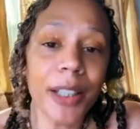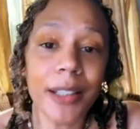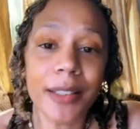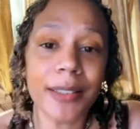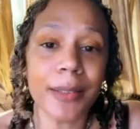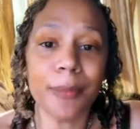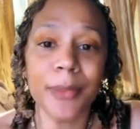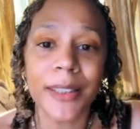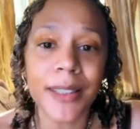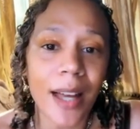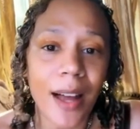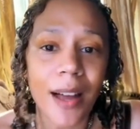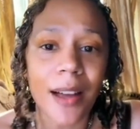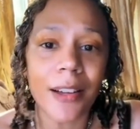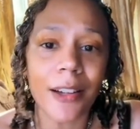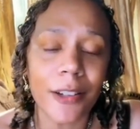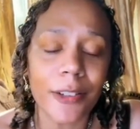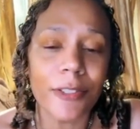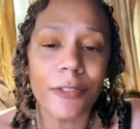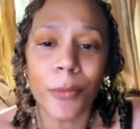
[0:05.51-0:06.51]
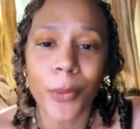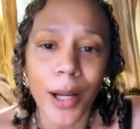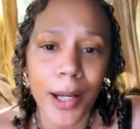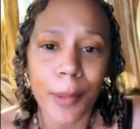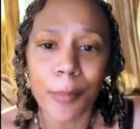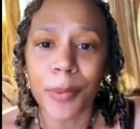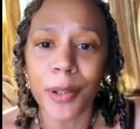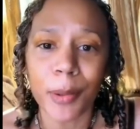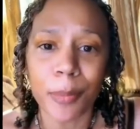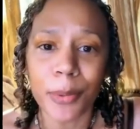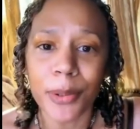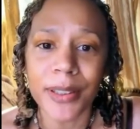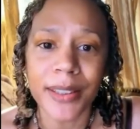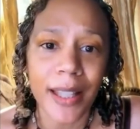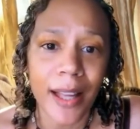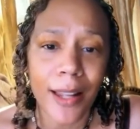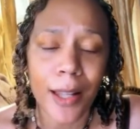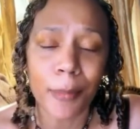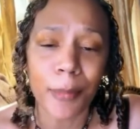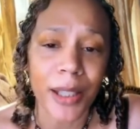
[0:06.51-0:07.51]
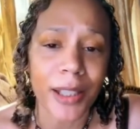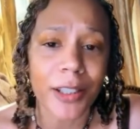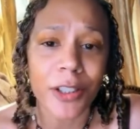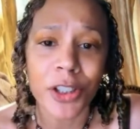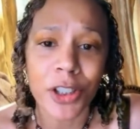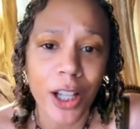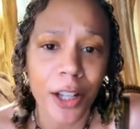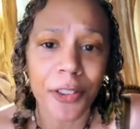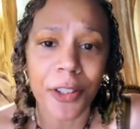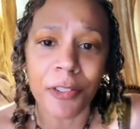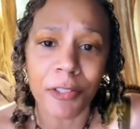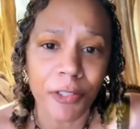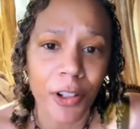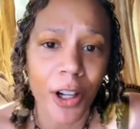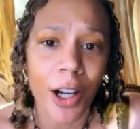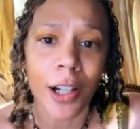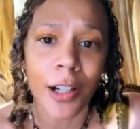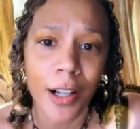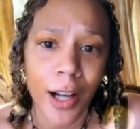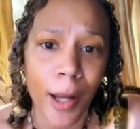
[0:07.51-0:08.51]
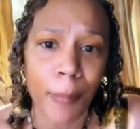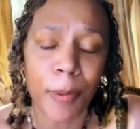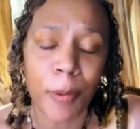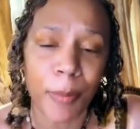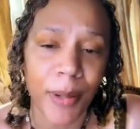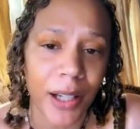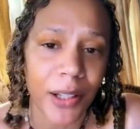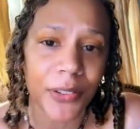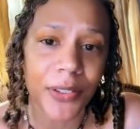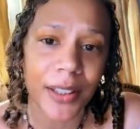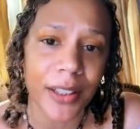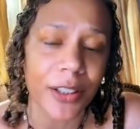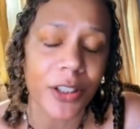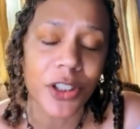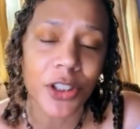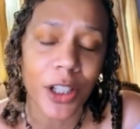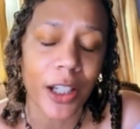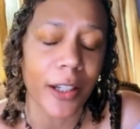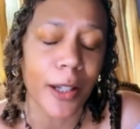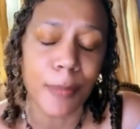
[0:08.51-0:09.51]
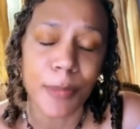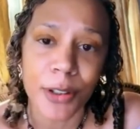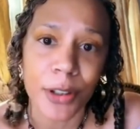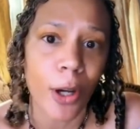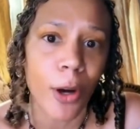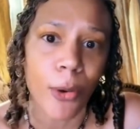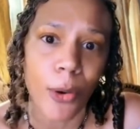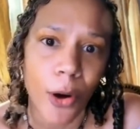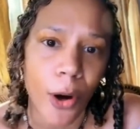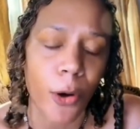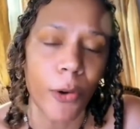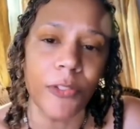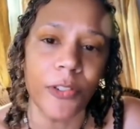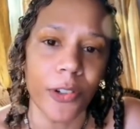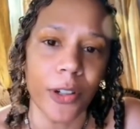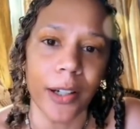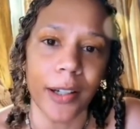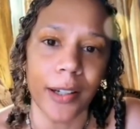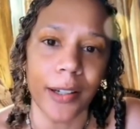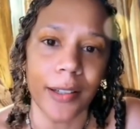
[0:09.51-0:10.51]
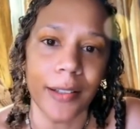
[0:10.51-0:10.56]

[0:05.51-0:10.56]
Because I'm tired of white people telling me to shut the fuck up about this shit. I'm so over